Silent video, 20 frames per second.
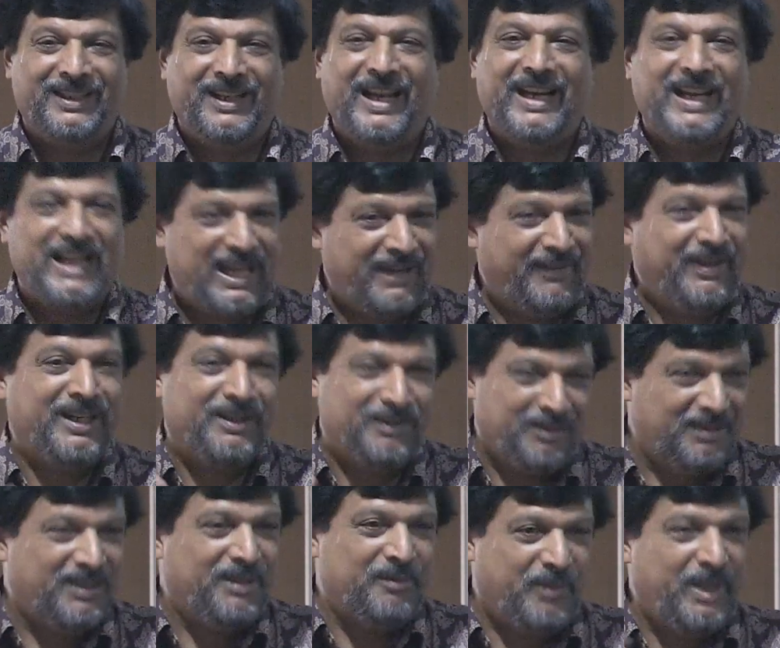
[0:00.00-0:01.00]
and
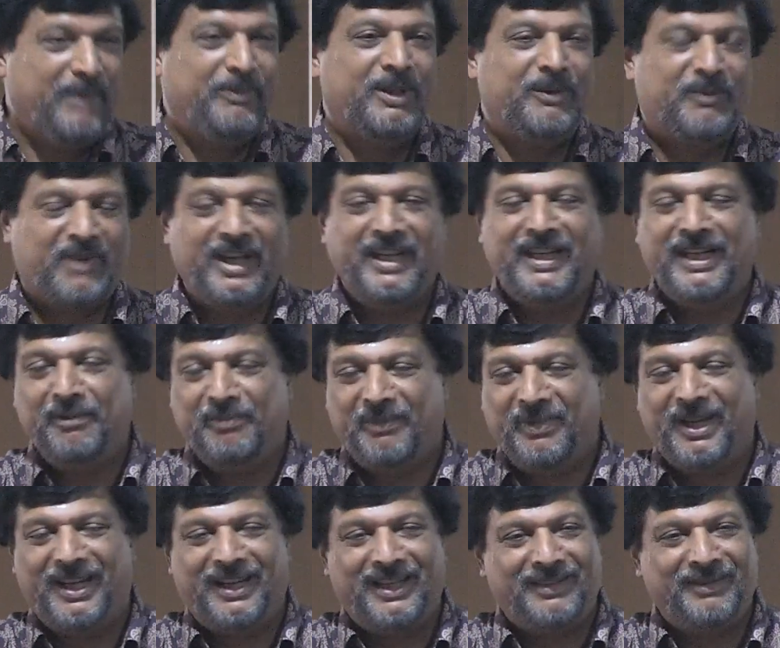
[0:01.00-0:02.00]
having people
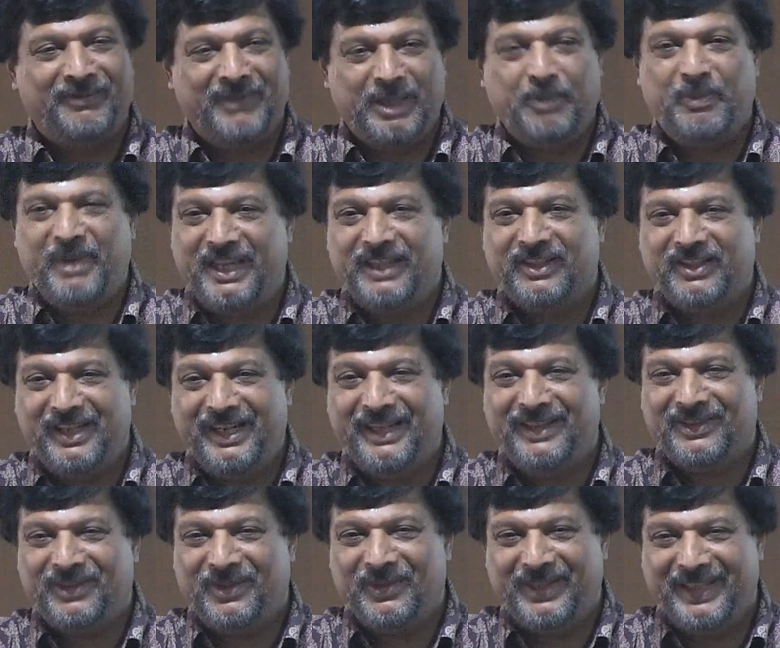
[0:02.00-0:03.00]
trained with
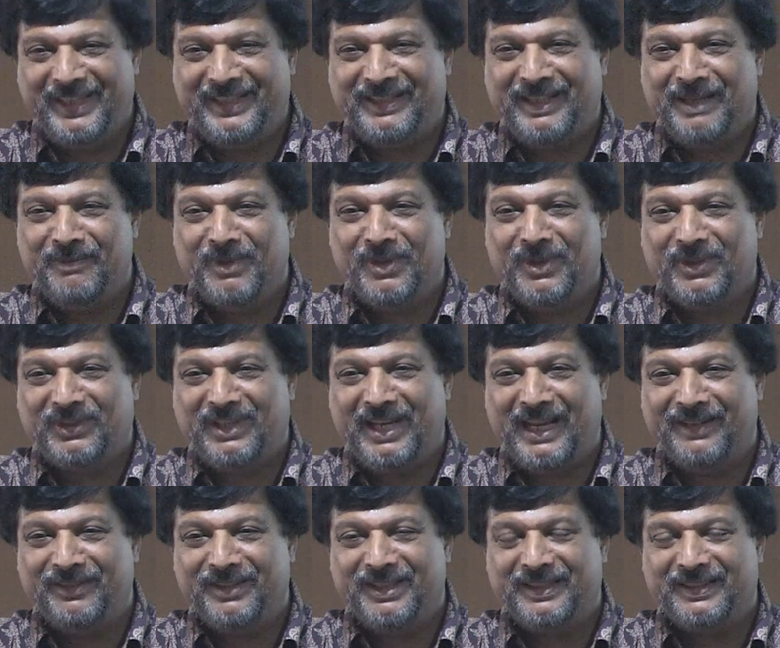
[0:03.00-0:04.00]
PhDs to teach them those
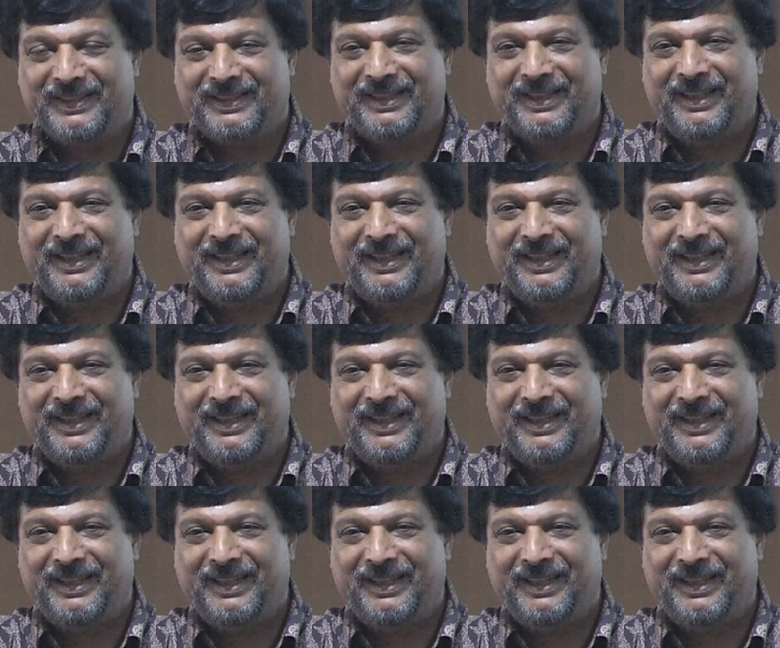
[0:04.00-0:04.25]
languages.